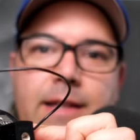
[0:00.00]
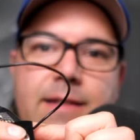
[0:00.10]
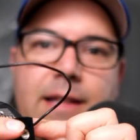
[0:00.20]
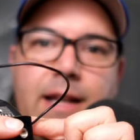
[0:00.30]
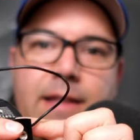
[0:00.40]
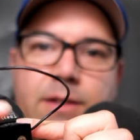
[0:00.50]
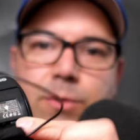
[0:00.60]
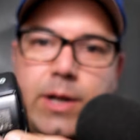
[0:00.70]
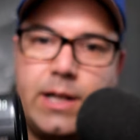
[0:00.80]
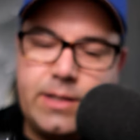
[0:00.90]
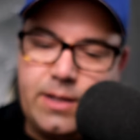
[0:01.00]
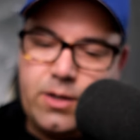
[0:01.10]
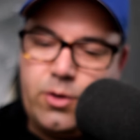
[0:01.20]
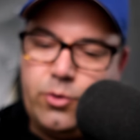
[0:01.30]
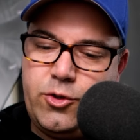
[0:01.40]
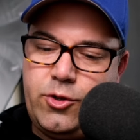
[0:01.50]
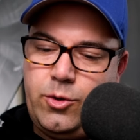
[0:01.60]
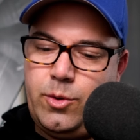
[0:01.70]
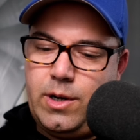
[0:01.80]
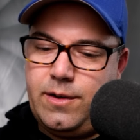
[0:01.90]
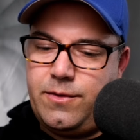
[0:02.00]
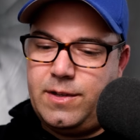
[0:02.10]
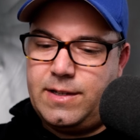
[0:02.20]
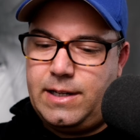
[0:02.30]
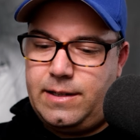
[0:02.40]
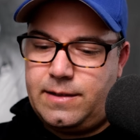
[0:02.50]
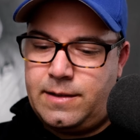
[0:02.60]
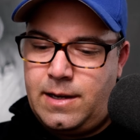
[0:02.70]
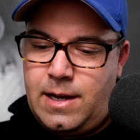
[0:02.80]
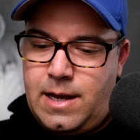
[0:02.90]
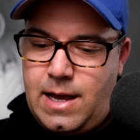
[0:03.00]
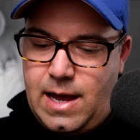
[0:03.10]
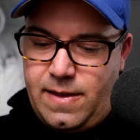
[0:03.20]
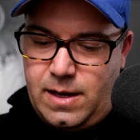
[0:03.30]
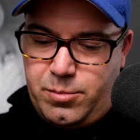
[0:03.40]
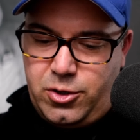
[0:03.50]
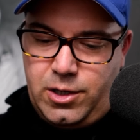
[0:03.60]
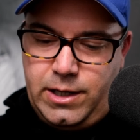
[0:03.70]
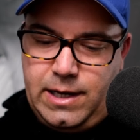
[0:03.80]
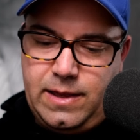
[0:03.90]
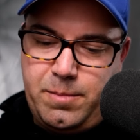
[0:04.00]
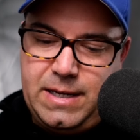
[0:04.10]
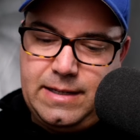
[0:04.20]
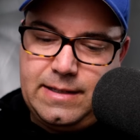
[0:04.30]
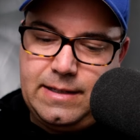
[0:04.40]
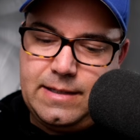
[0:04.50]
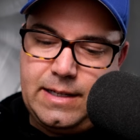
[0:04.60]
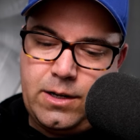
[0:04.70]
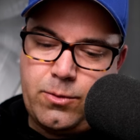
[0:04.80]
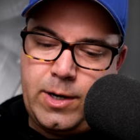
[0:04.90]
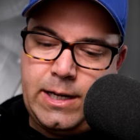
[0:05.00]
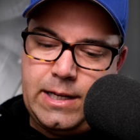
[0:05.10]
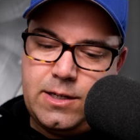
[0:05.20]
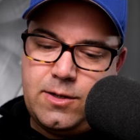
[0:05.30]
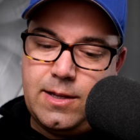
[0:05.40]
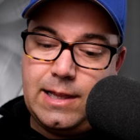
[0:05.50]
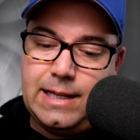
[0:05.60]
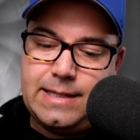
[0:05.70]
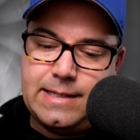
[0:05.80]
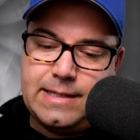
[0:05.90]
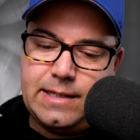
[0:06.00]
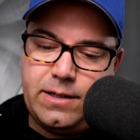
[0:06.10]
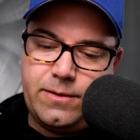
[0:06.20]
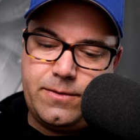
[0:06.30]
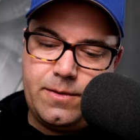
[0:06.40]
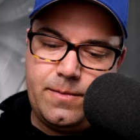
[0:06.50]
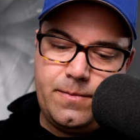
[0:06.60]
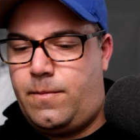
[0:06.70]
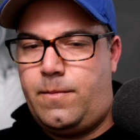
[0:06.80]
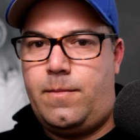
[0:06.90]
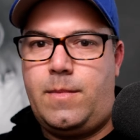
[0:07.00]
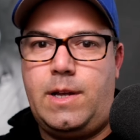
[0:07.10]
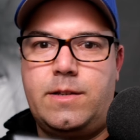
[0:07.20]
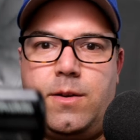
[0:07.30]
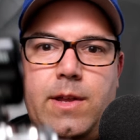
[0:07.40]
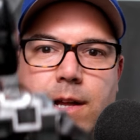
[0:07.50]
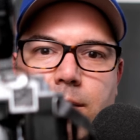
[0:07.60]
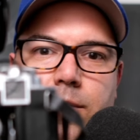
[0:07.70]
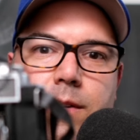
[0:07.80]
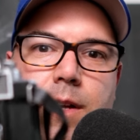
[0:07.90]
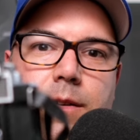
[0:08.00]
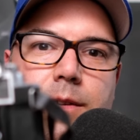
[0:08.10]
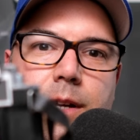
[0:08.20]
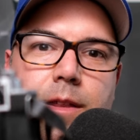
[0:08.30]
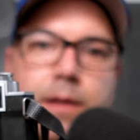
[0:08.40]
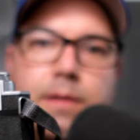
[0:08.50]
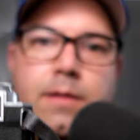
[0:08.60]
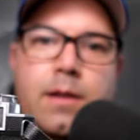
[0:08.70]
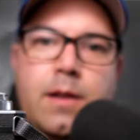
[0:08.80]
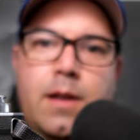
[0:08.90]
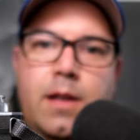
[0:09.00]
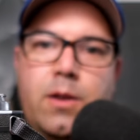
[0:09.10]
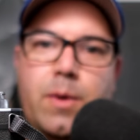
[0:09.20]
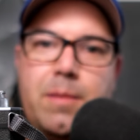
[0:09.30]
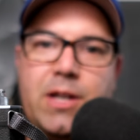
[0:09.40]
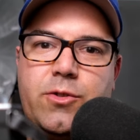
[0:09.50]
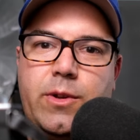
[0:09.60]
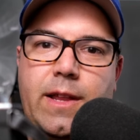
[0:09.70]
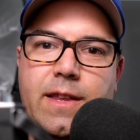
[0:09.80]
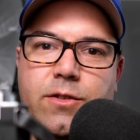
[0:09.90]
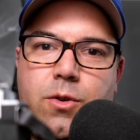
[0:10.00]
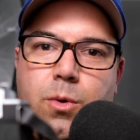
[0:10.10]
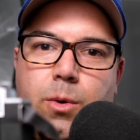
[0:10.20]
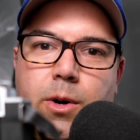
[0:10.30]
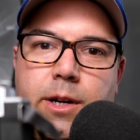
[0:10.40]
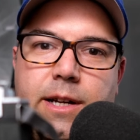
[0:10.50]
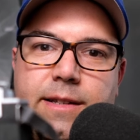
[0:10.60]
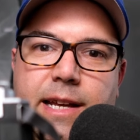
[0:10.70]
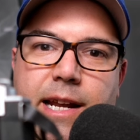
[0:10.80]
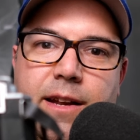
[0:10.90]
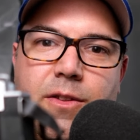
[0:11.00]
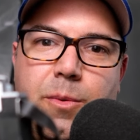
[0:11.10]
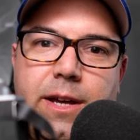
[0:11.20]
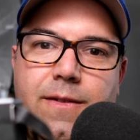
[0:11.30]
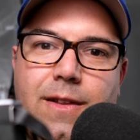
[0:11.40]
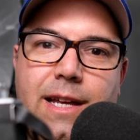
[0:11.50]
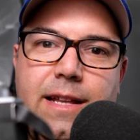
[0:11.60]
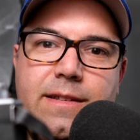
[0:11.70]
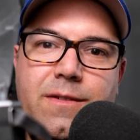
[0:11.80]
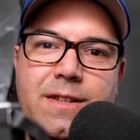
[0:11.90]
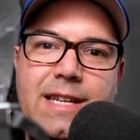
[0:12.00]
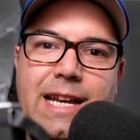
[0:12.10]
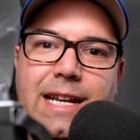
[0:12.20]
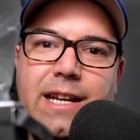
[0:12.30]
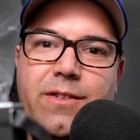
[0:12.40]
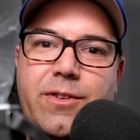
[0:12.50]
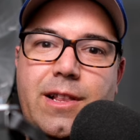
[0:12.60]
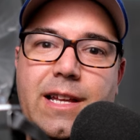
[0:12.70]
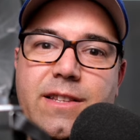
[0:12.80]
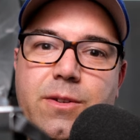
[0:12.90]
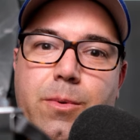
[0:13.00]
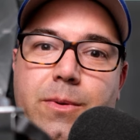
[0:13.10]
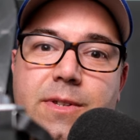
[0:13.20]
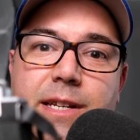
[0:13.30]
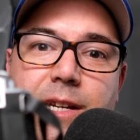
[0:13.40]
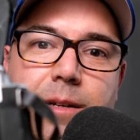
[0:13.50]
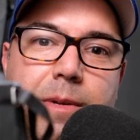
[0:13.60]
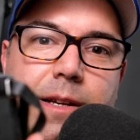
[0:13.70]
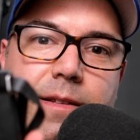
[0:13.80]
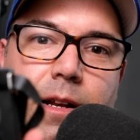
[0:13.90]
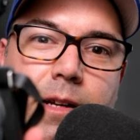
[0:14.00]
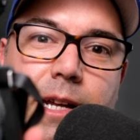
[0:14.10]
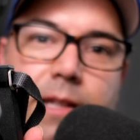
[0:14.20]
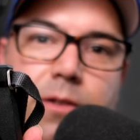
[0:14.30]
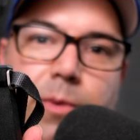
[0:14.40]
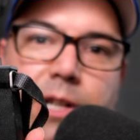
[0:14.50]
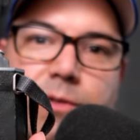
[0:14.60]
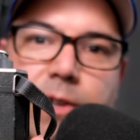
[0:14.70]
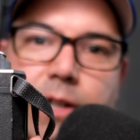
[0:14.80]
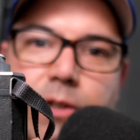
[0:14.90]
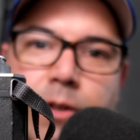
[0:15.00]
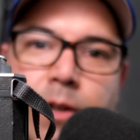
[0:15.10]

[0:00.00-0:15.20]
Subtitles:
slide this right onto the cold shoe of the Zeiss and then plug in the PC sync right into the lens itself. And so that looks kind of like this. You'll want to make sure that this cord does get out of the way of the lens. If it's hanging down in front of the lens, you won't see it because, again, it's a rangefinder,